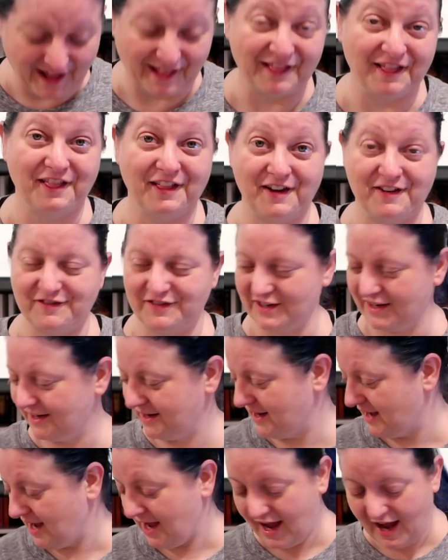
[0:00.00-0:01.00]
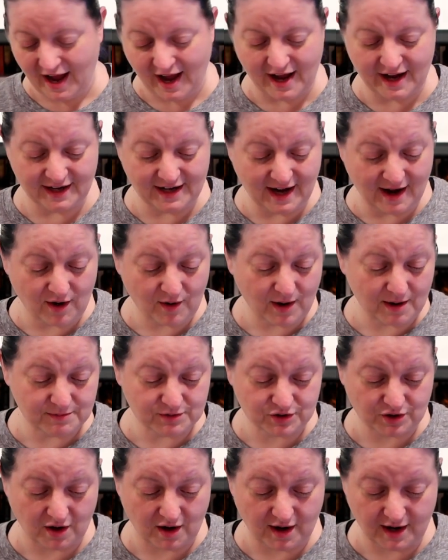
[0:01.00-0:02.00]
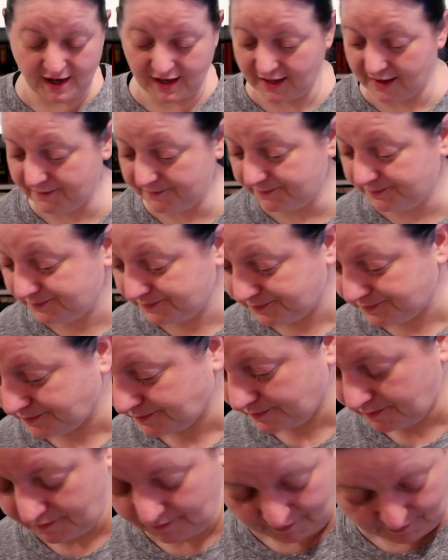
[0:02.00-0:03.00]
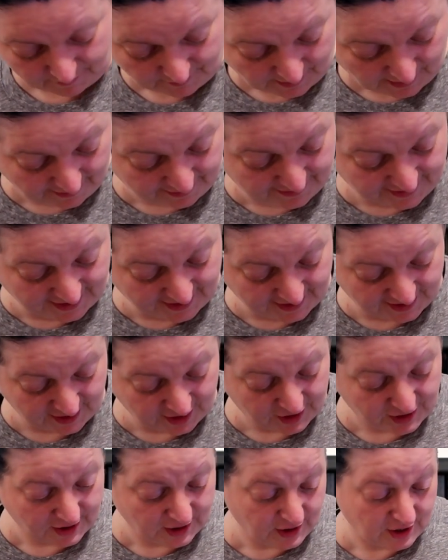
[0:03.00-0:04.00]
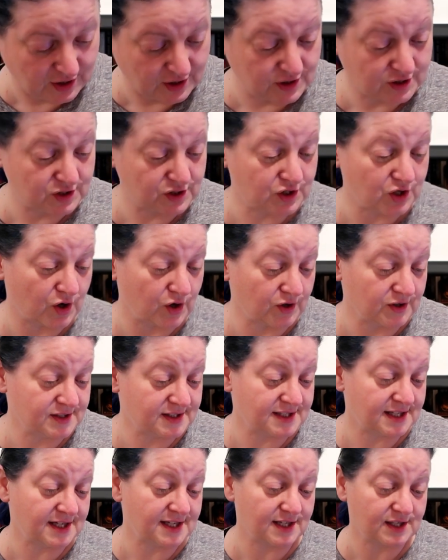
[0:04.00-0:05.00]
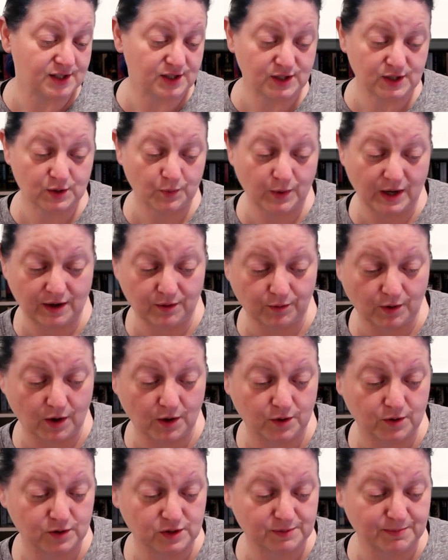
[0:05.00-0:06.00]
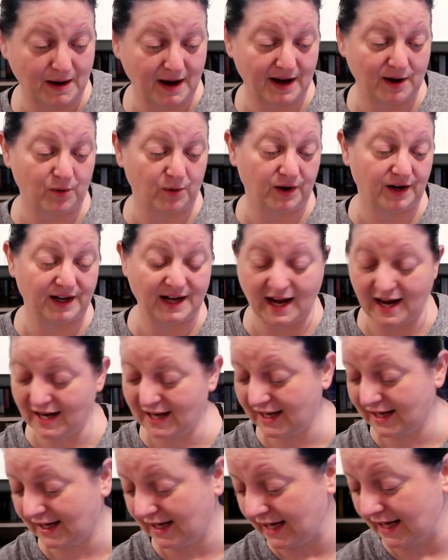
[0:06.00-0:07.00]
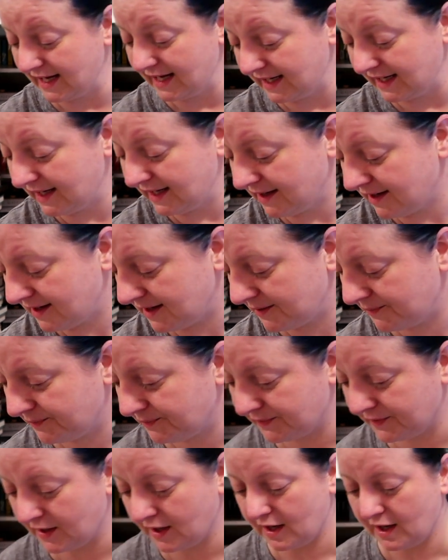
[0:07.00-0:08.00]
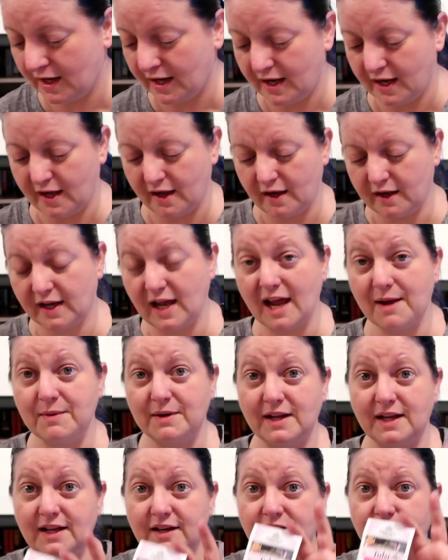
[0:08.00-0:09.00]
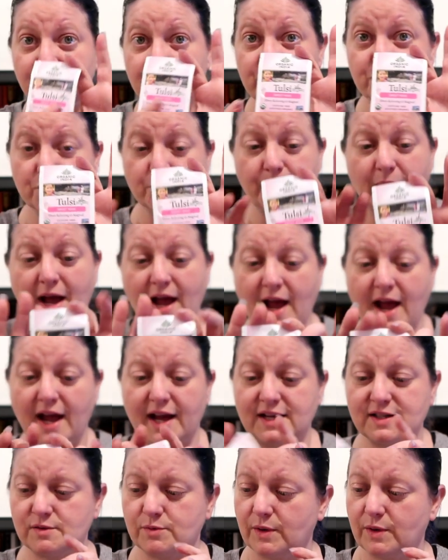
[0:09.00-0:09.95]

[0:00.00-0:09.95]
Loved it. And now I'm trying the Tulsi Sweet Rose by Organic India. It came in individual packs.